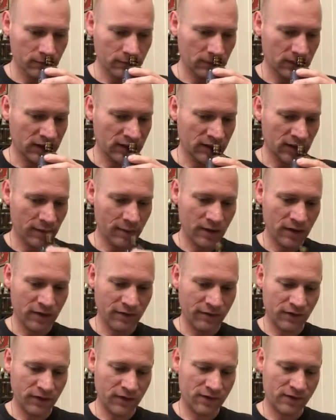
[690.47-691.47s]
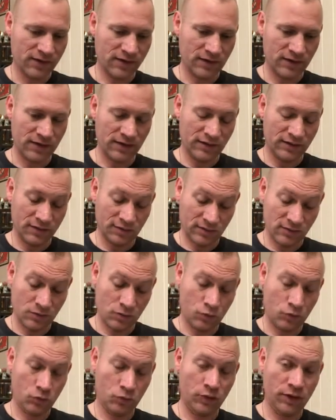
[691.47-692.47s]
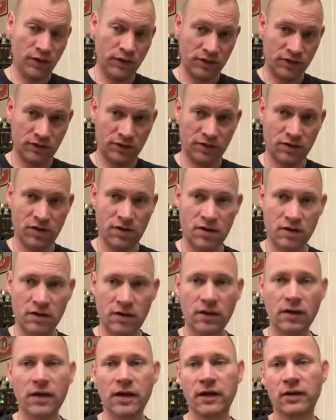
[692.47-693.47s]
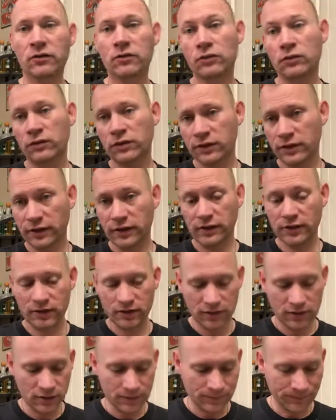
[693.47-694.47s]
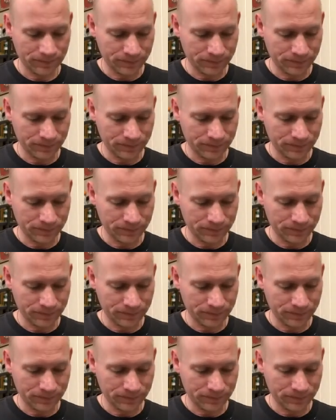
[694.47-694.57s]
that's coming off of this is really strong and really good.